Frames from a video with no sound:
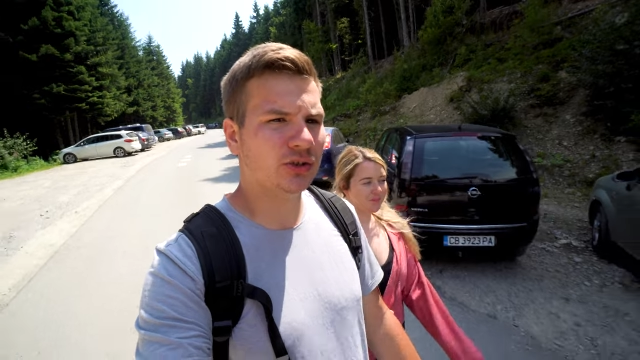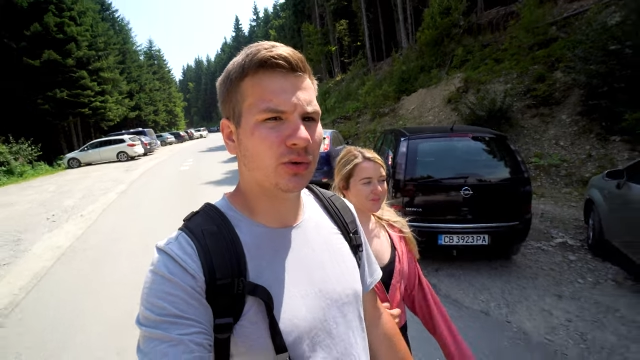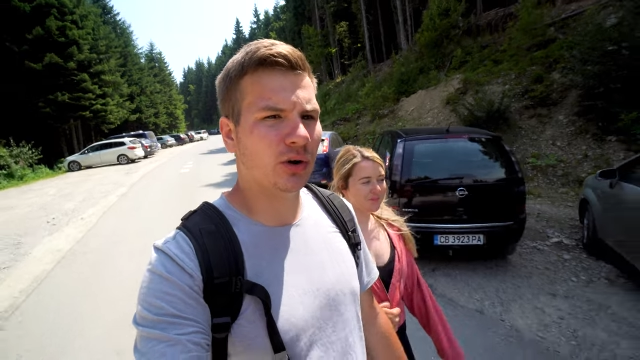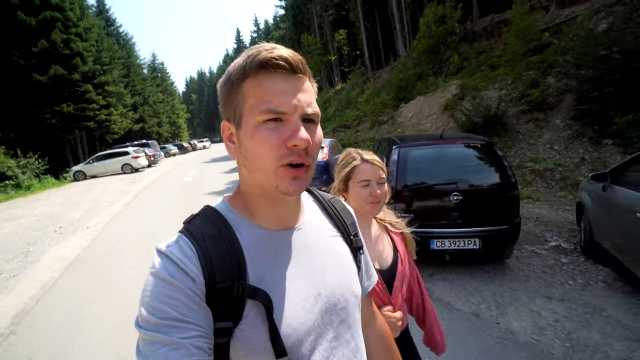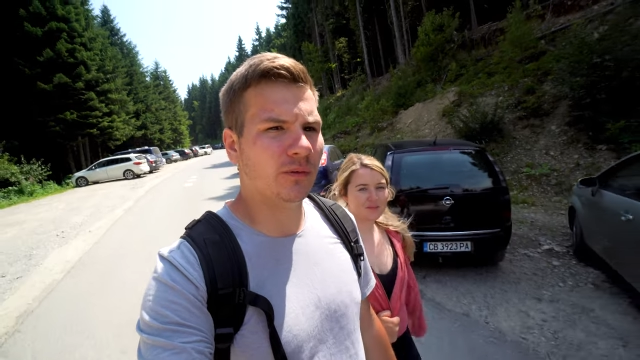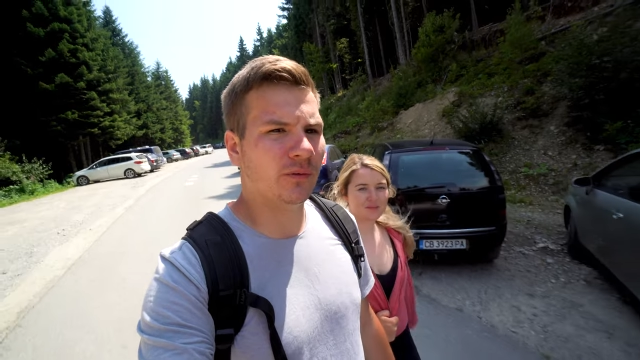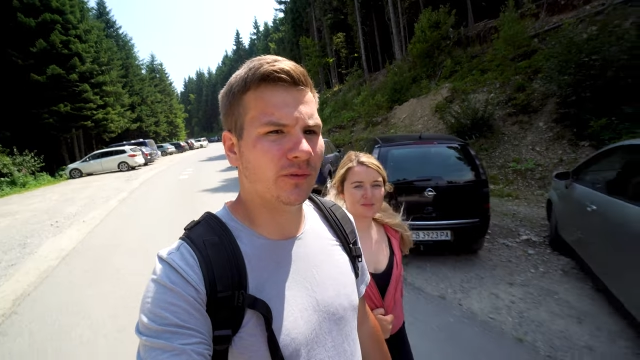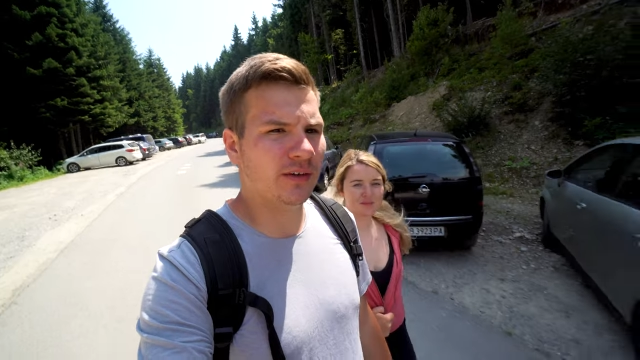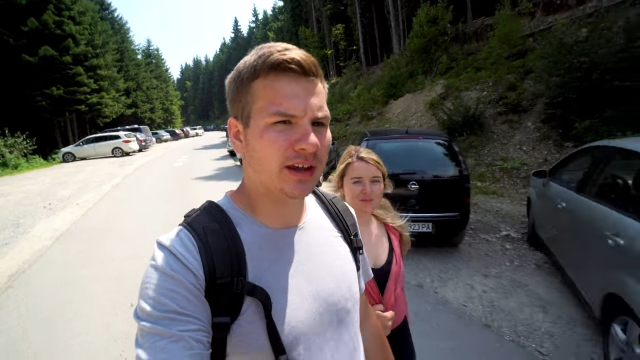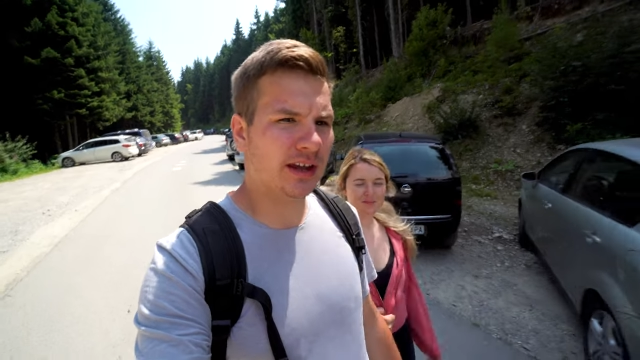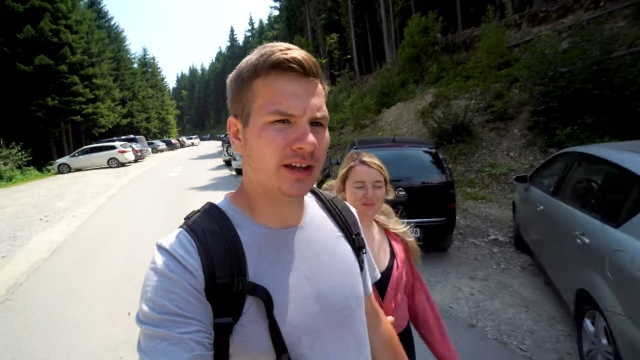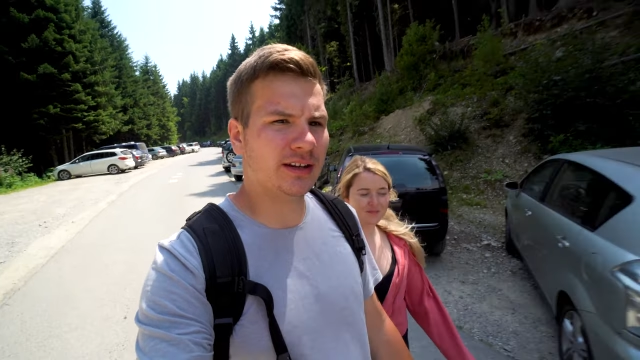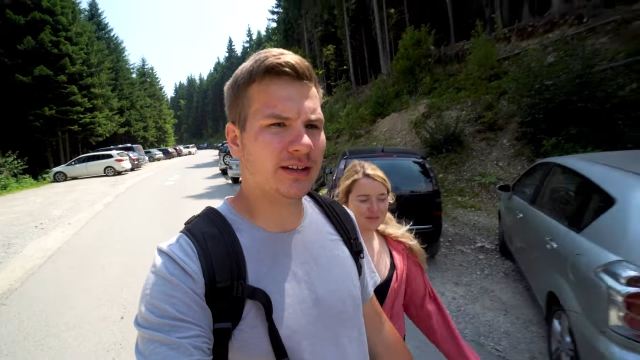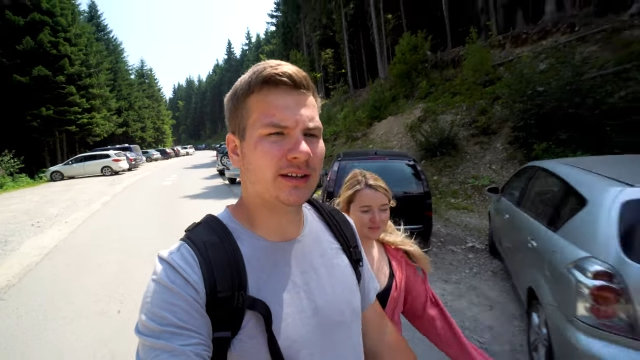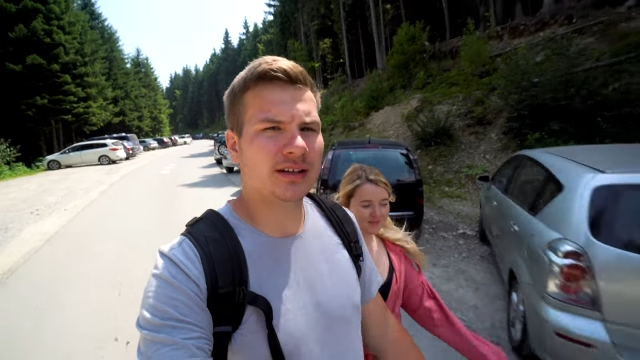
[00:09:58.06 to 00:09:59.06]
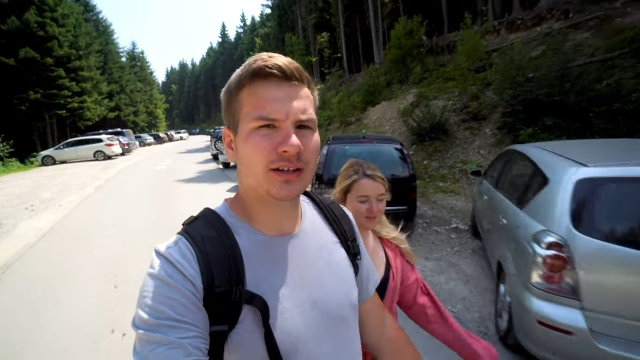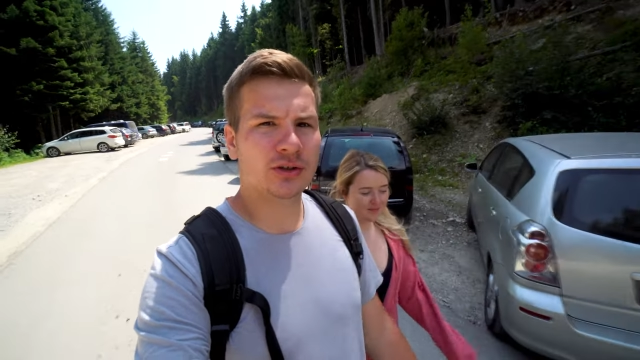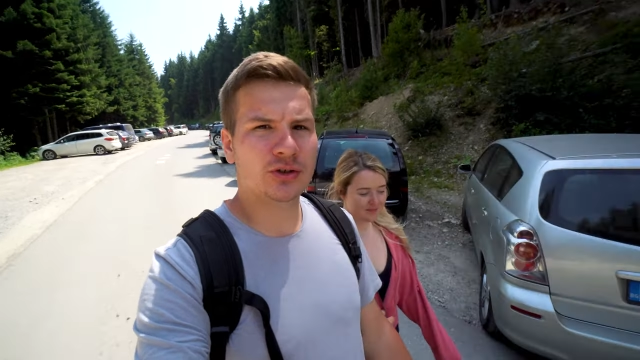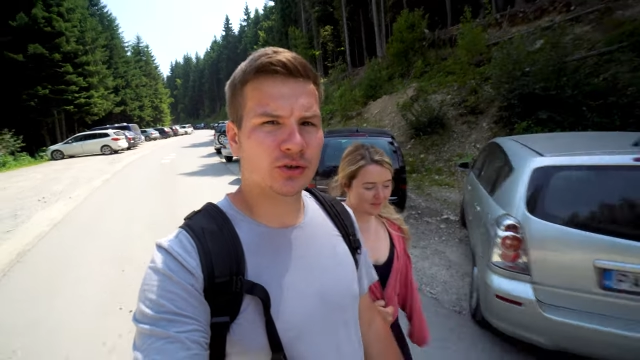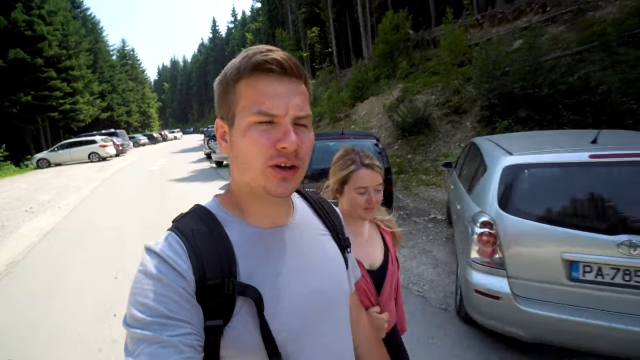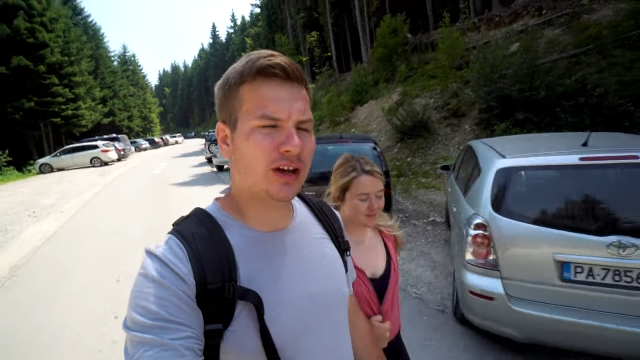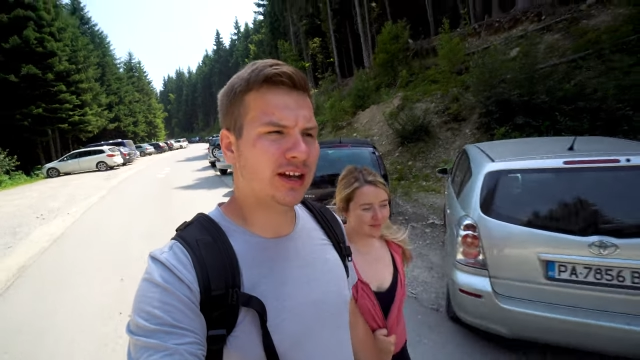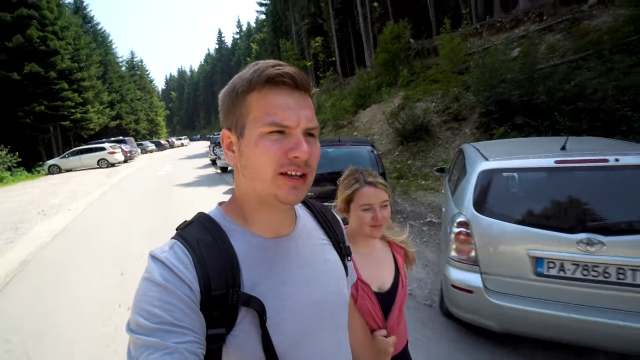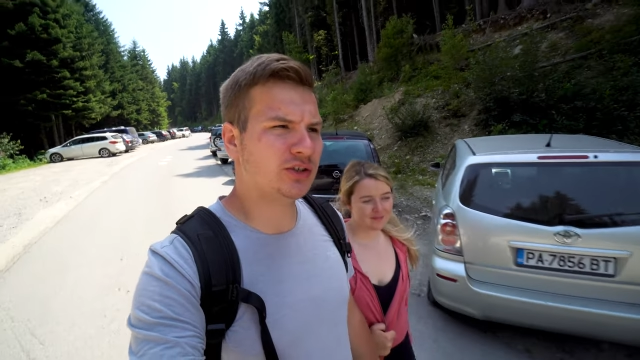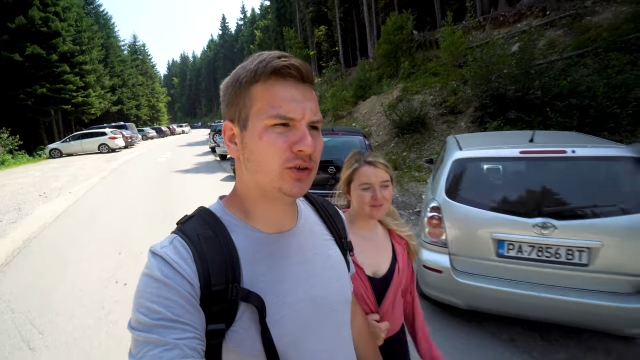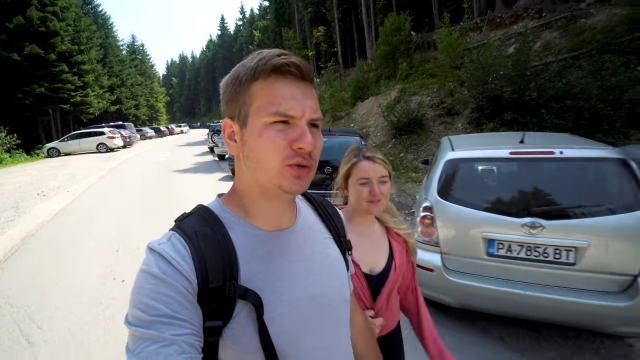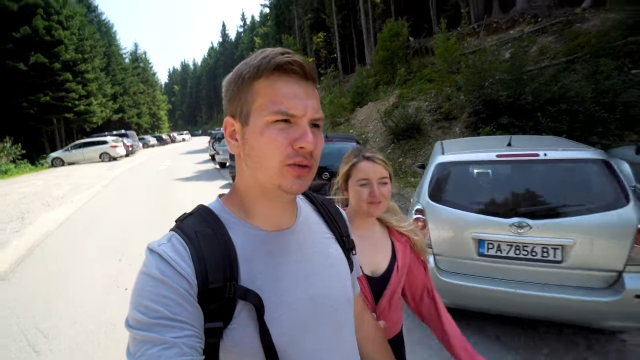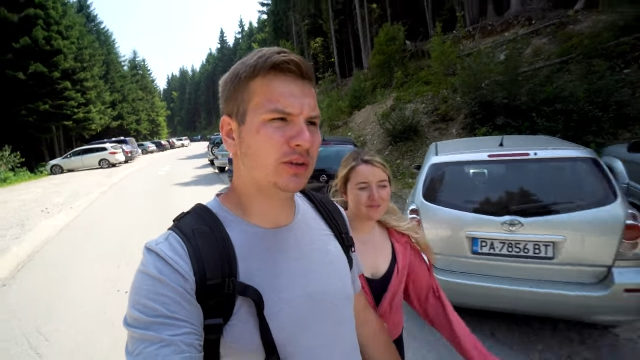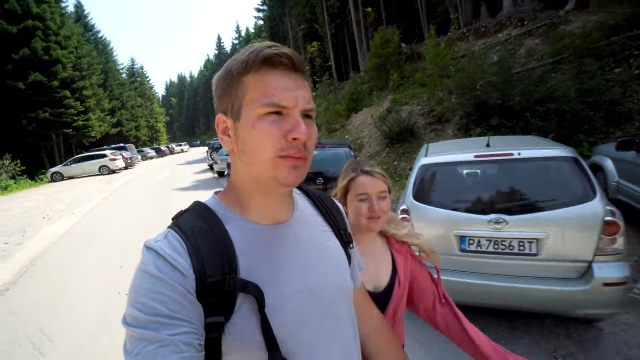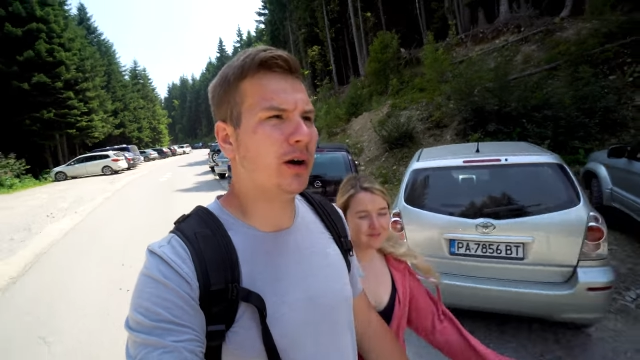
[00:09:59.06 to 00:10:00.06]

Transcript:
Speaker 1: to our van to head to the